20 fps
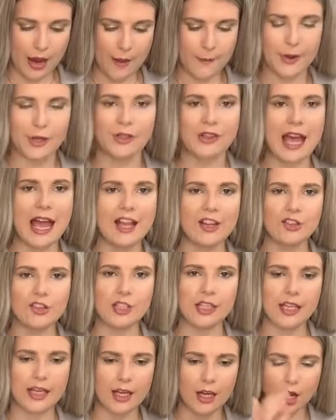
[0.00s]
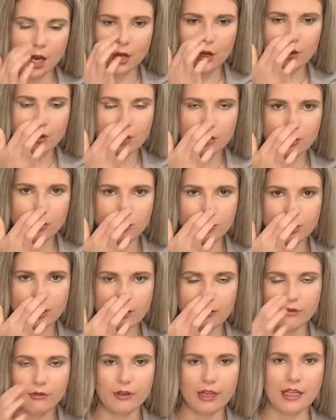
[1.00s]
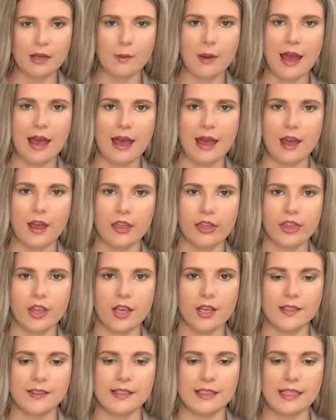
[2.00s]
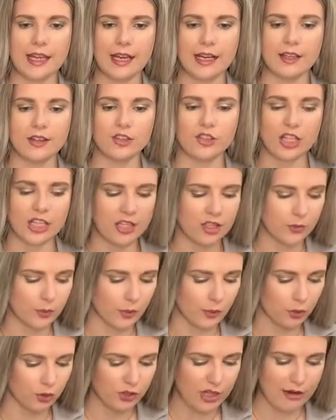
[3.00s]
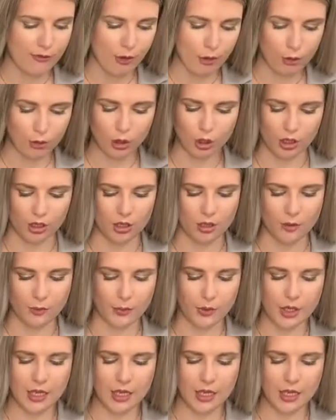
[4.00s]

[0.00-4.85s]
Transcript: because actually I only usually really wear a 30 legging jeans but because they roll up